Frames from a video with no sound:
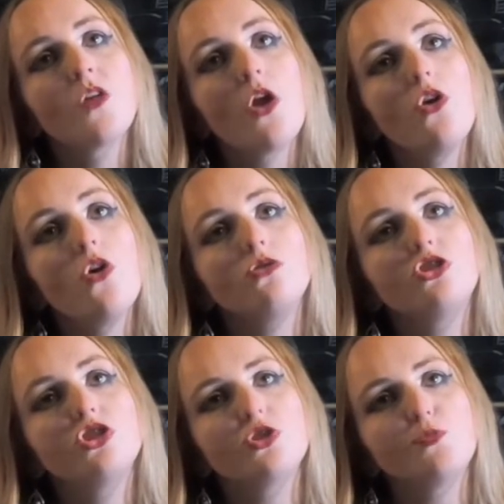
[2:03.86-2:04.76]
Not
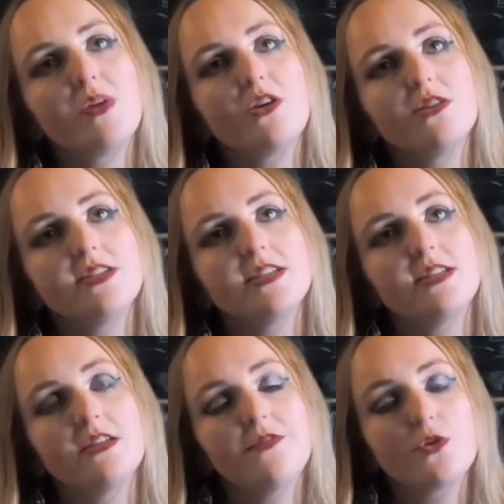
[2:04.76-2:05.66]
just because it's a
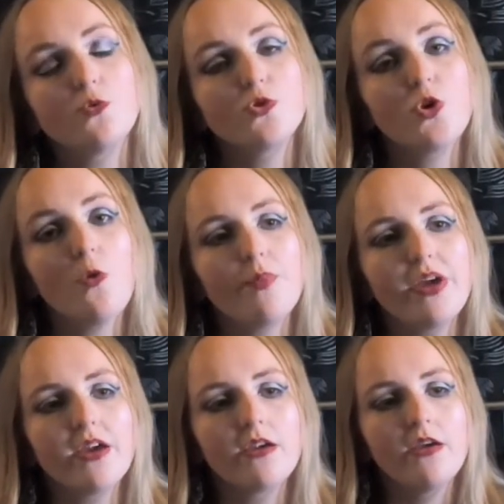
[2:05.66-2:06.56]
difficult
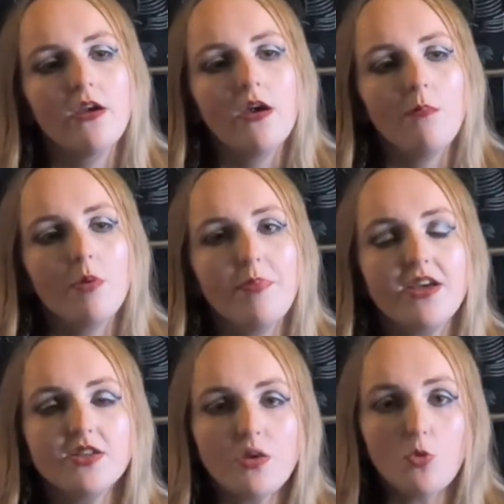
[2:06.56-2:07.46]
topic, but
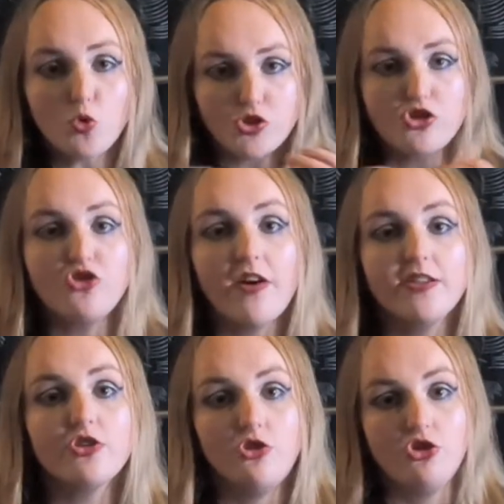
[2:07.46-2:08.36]
because I'm also trying to
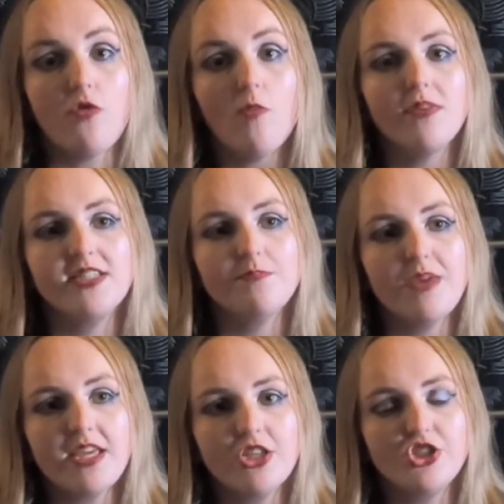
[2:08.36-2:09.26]
control my
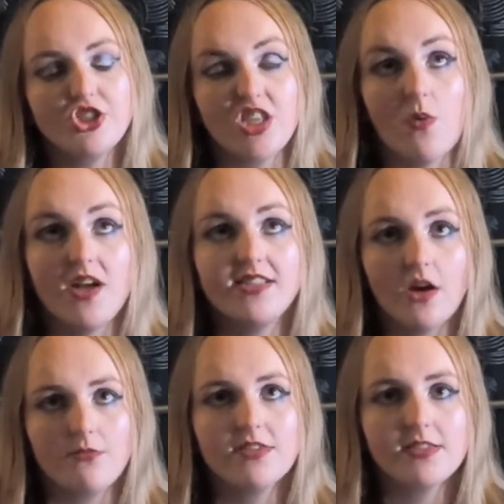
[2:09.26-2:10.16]
speech so I
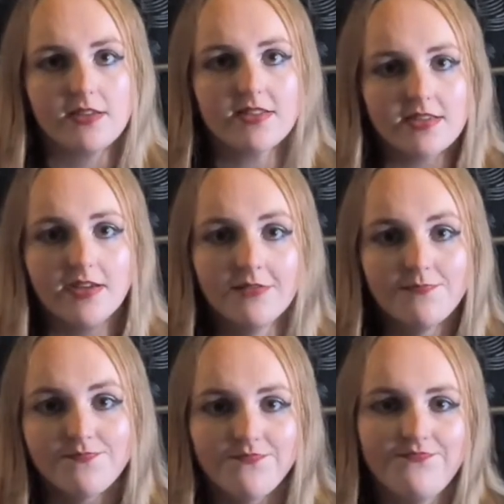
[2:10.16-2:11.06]
don't stutter.
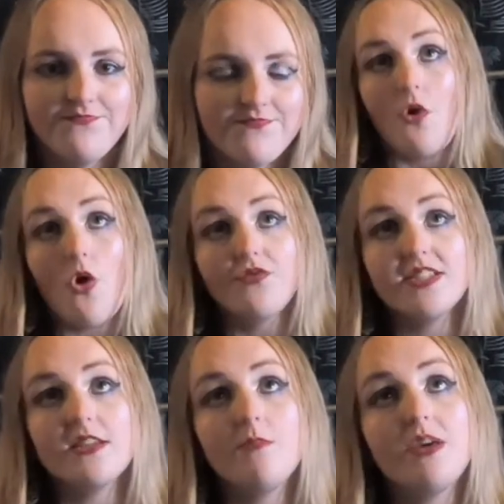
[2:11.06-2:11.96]

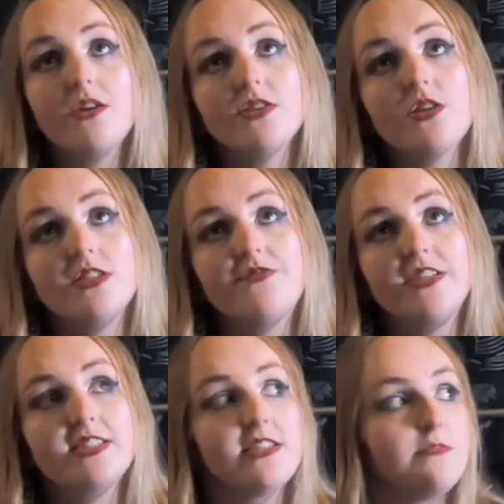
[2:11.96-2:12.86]
Obviously because those
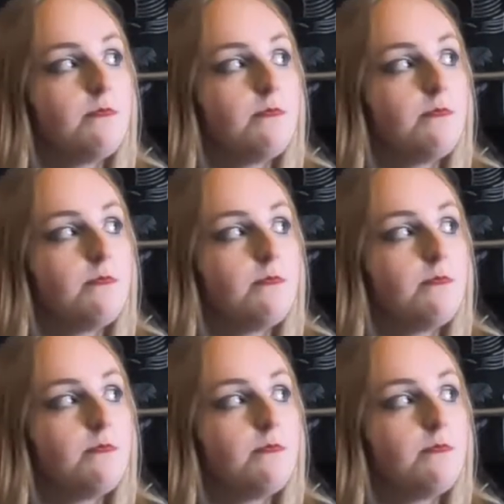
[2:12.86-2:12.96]
videos